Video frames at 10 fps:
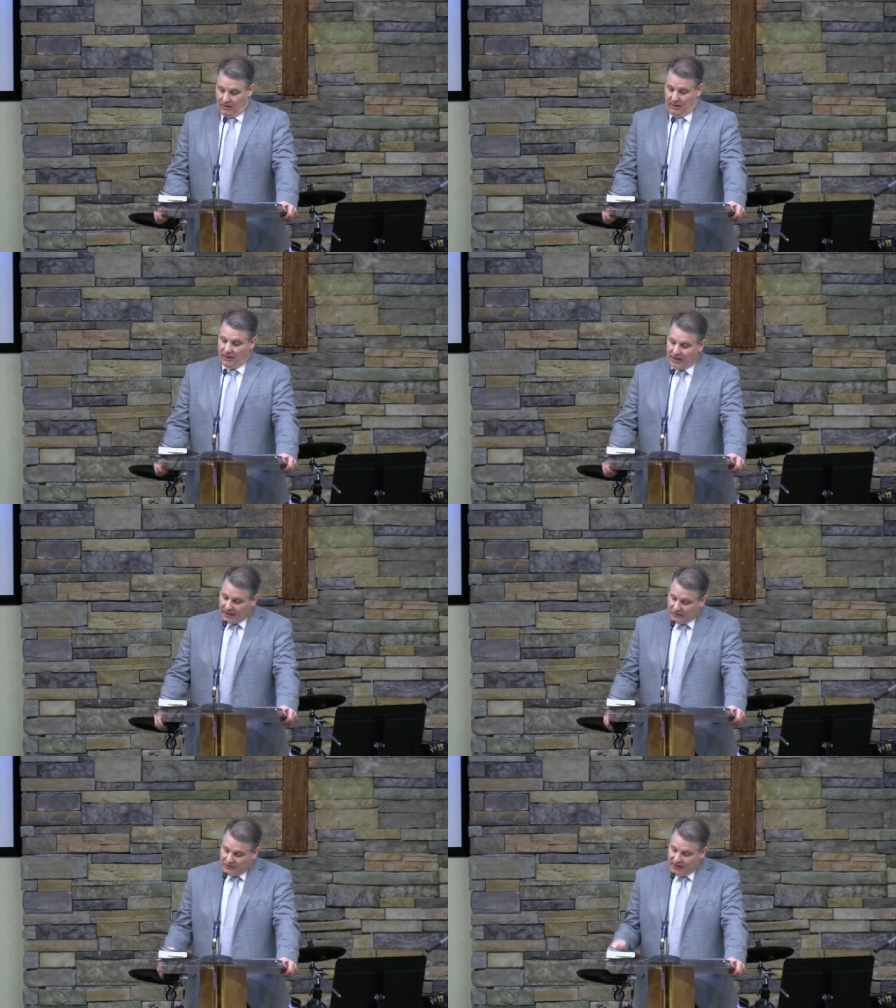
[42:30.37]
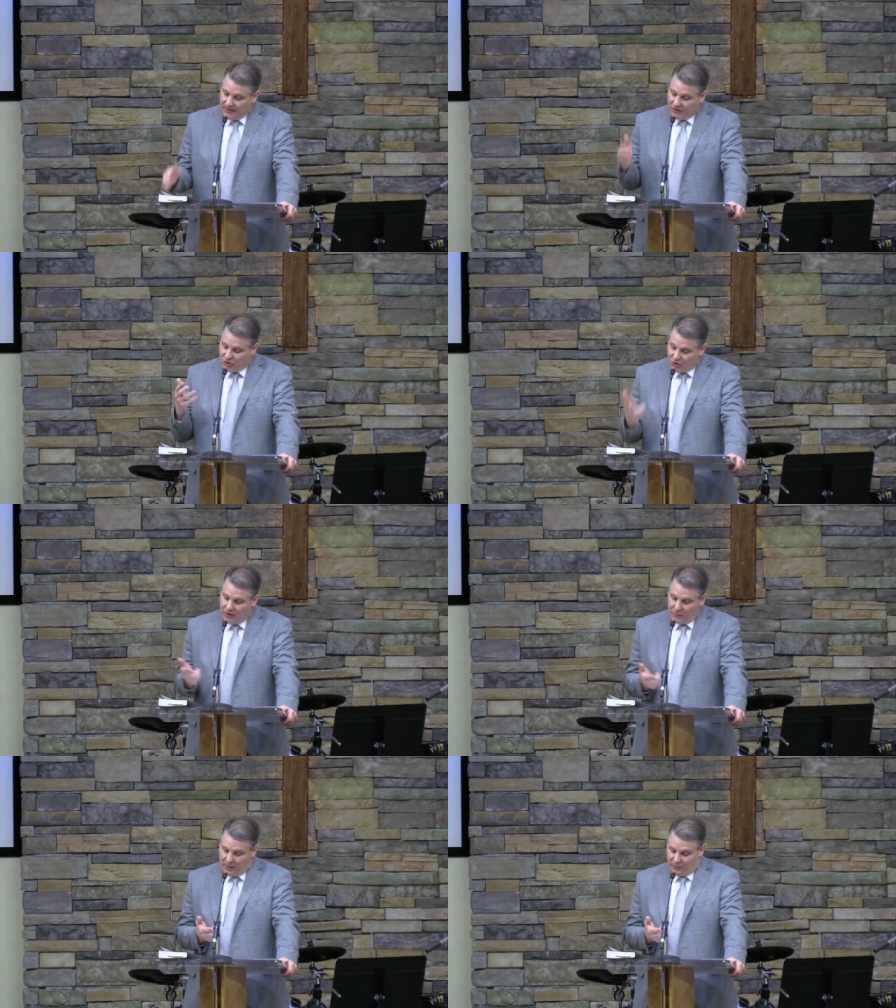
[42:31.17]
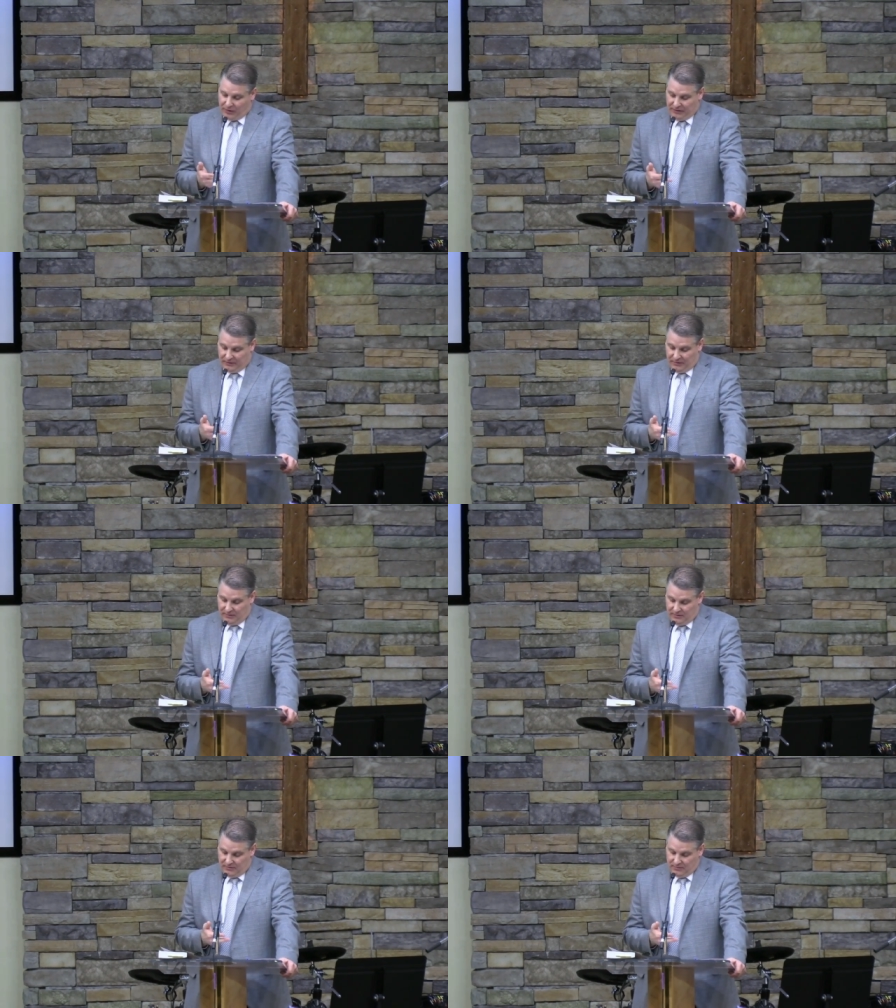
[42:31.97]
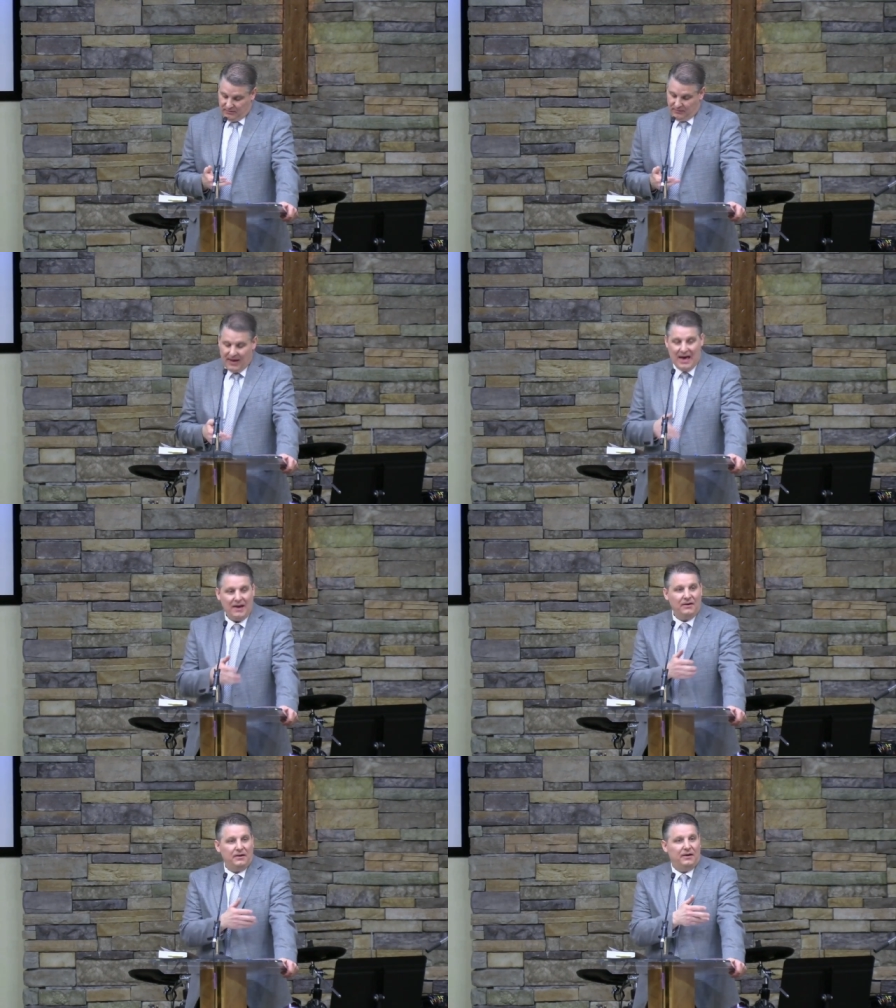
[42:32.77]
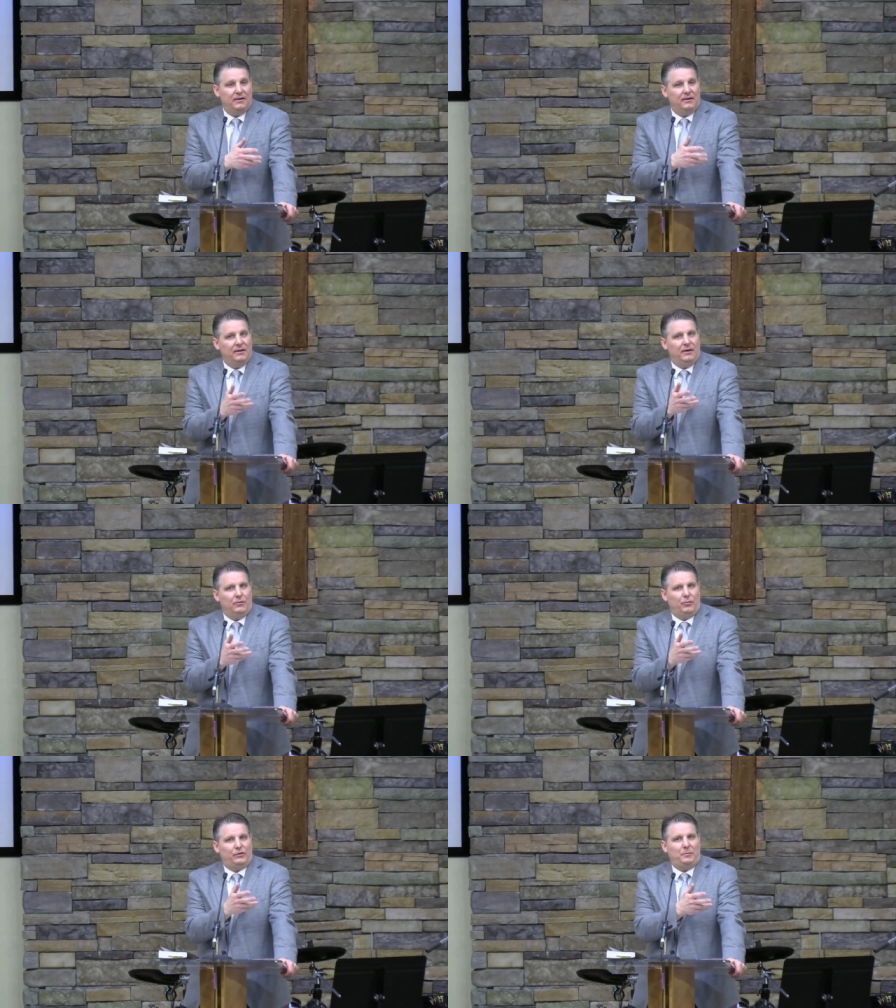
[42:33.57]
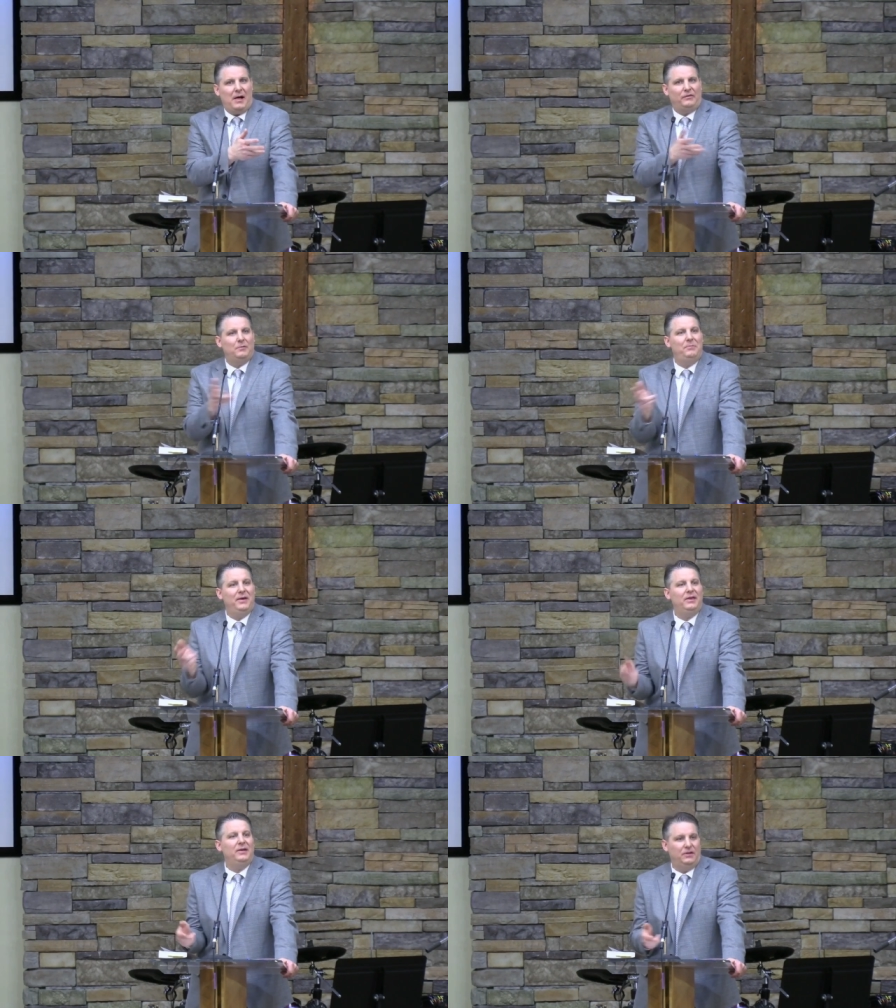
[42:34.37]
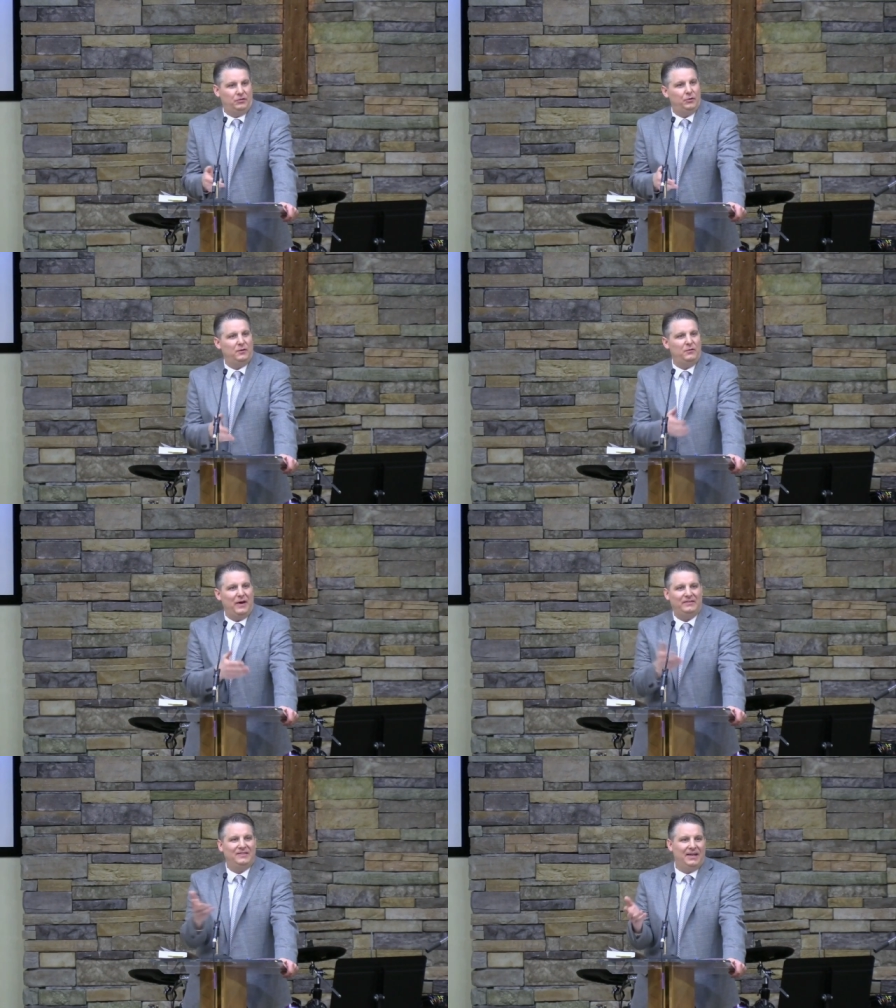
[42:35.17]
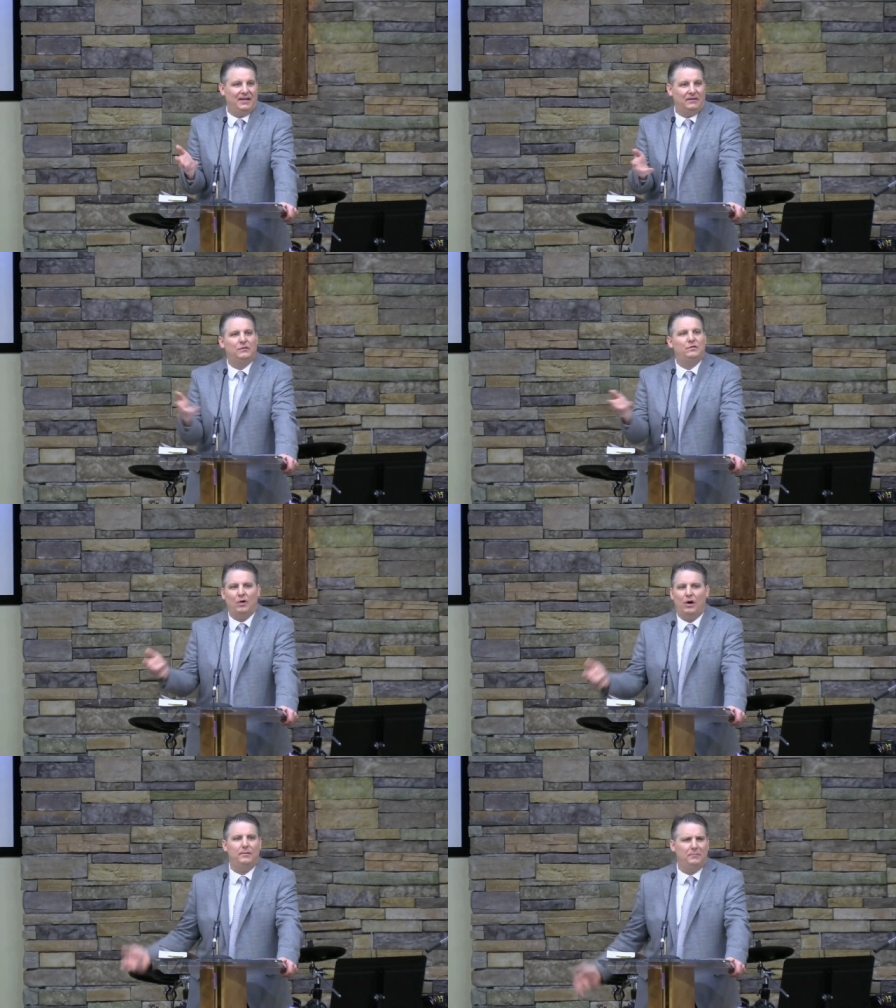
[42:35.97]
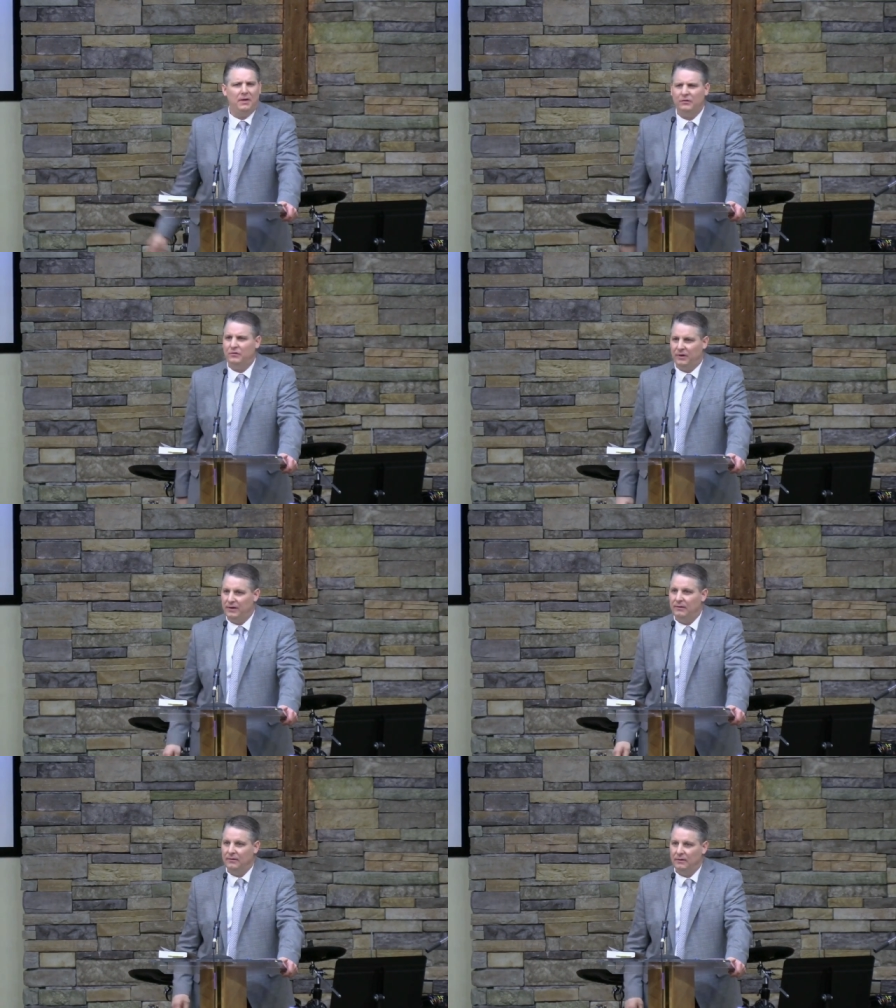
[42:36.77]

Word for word: And like I said, they should have been present. They had an, a, a responsibility to investigate this startup ministry.